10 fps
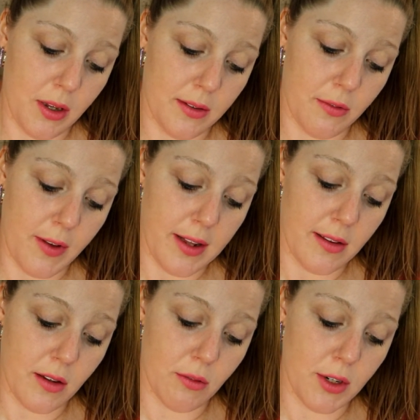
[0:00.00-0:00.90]

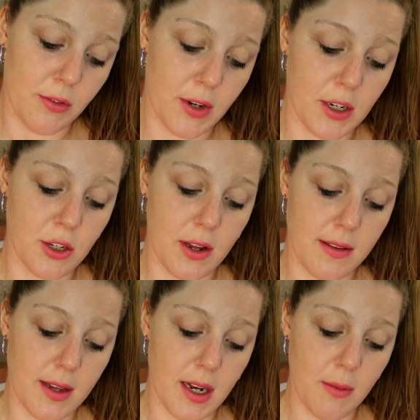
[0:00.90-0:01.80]
Defense Refresh
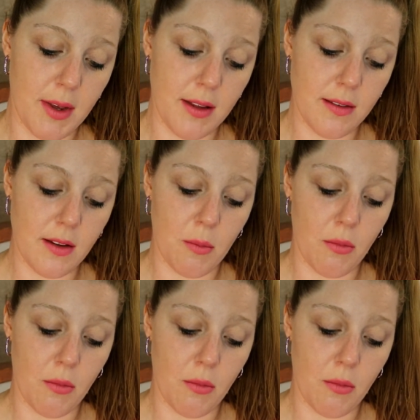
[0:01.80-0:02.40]
Setting Mist